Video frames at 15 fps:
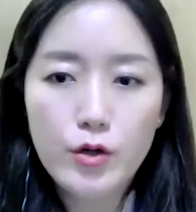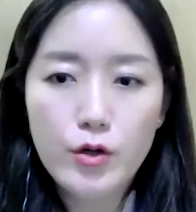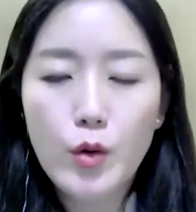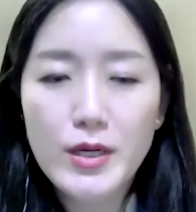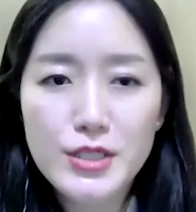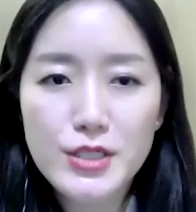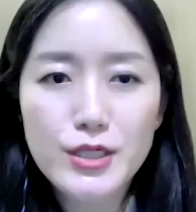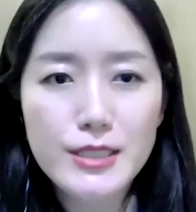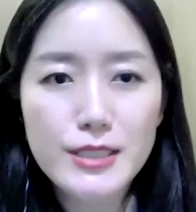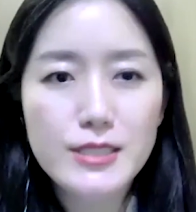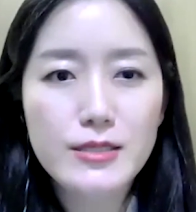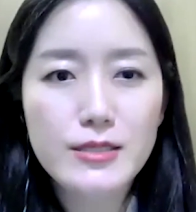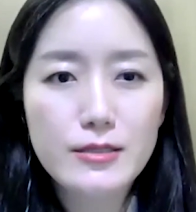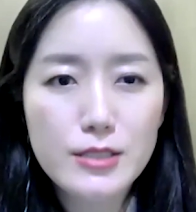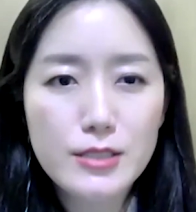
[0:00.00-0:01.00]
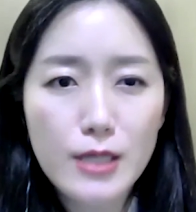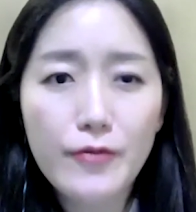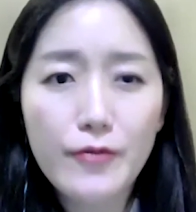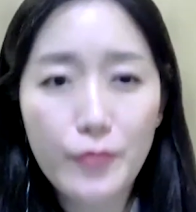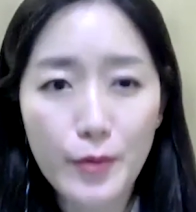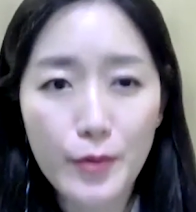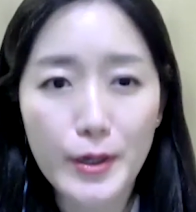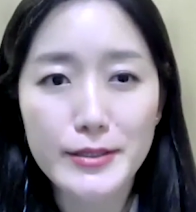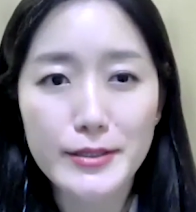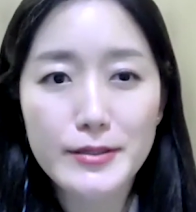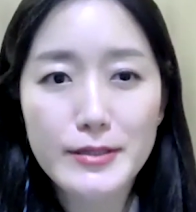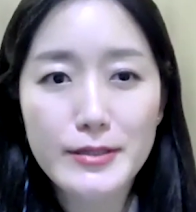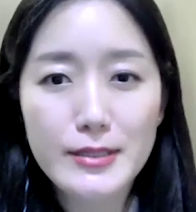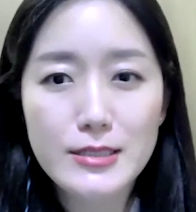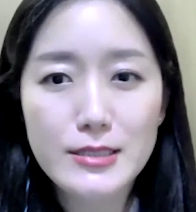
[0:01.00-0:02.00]
question is a tough
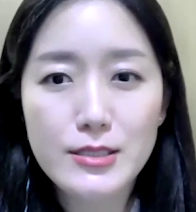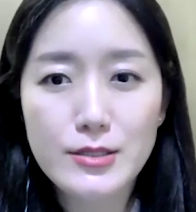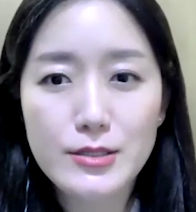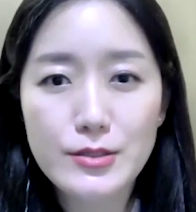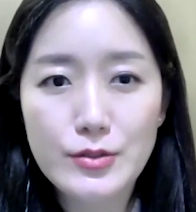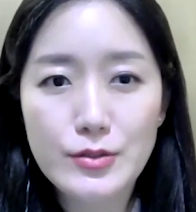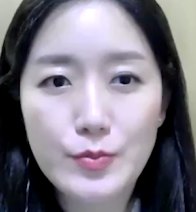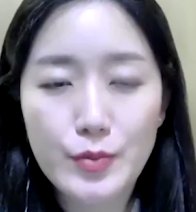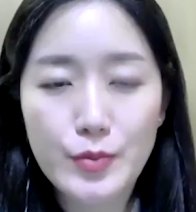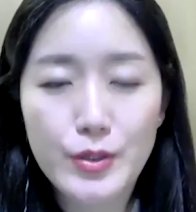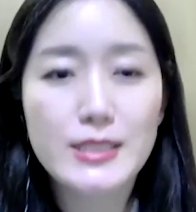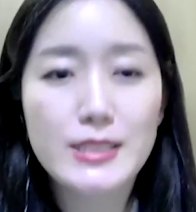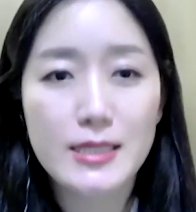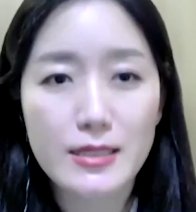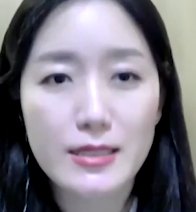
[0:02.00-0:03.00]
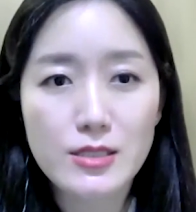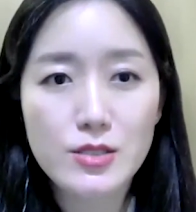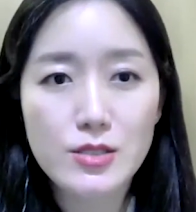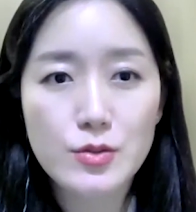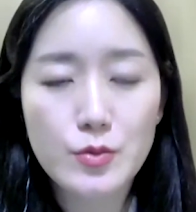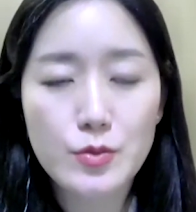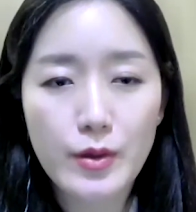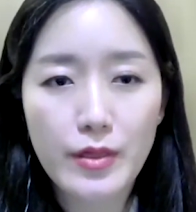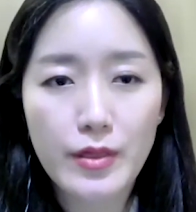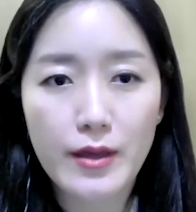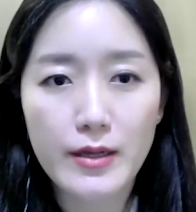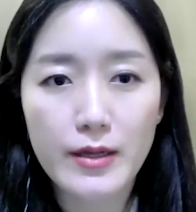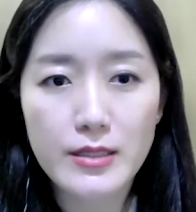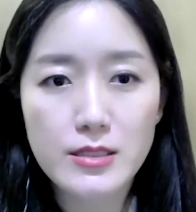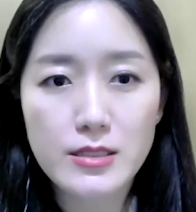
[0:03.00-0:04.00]
one to predict with
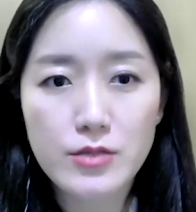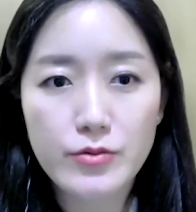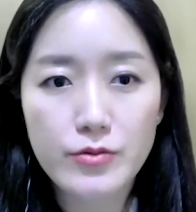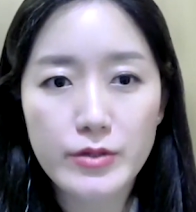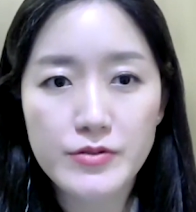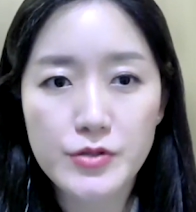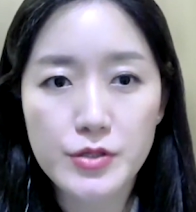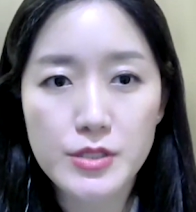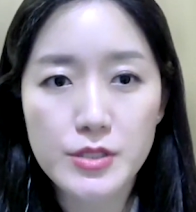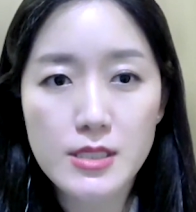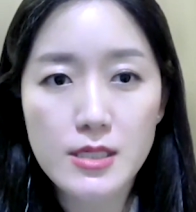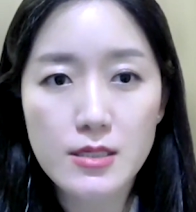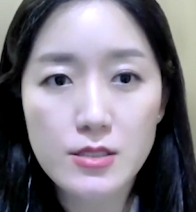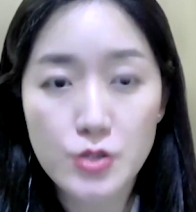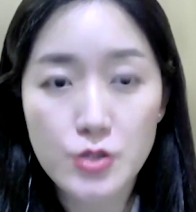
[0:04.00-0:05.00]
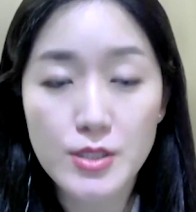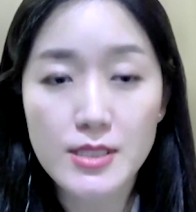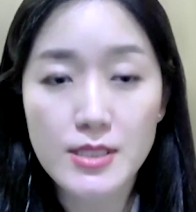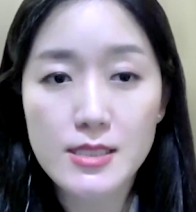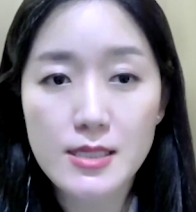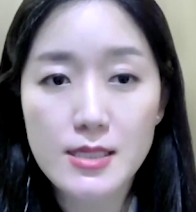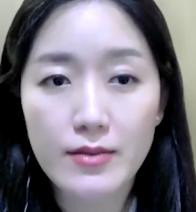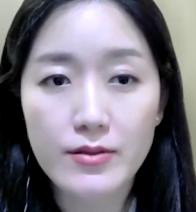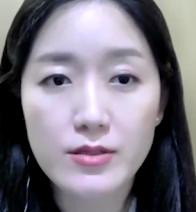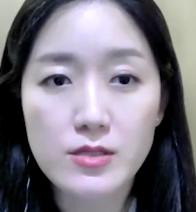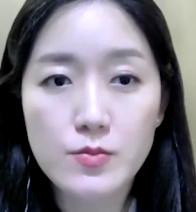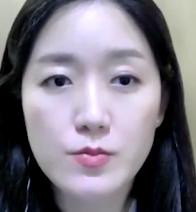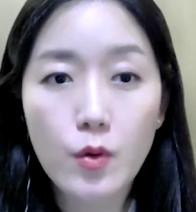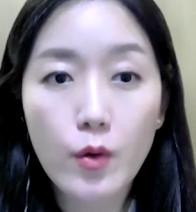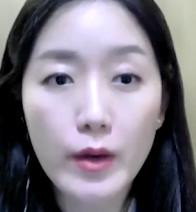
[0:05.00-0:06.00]
any degree of certainty at this
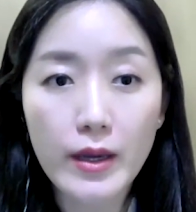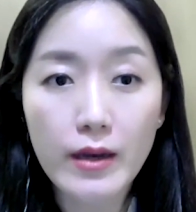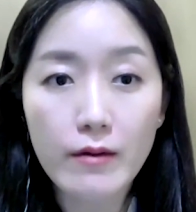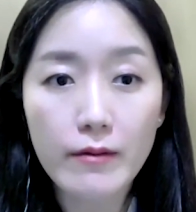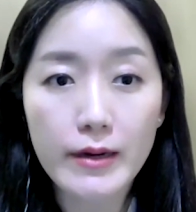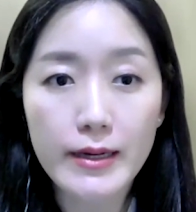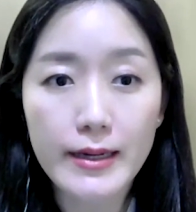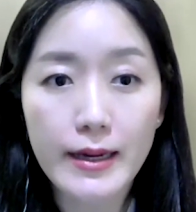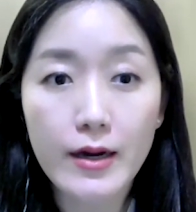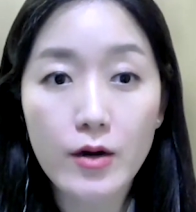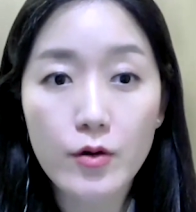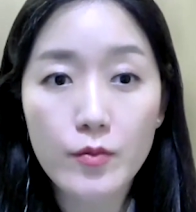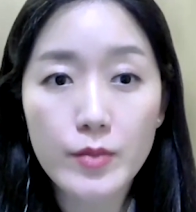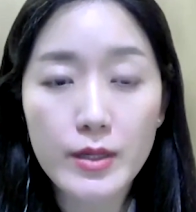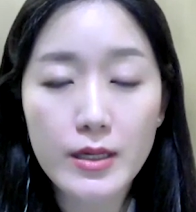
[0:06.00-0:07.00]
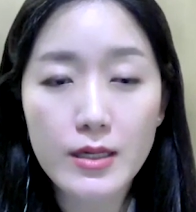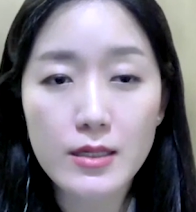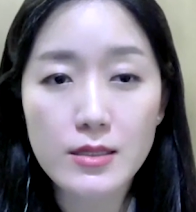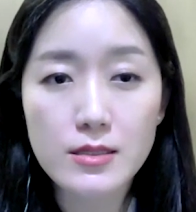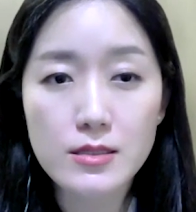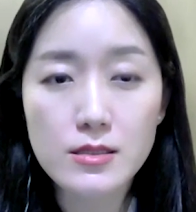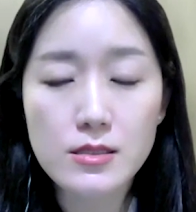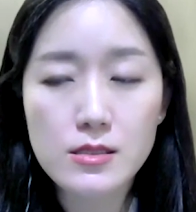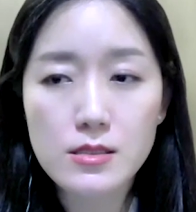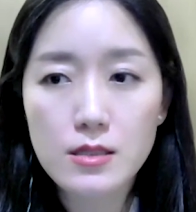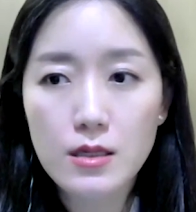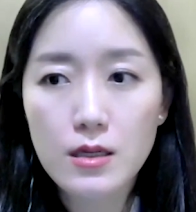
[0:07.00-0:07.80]
point right now, because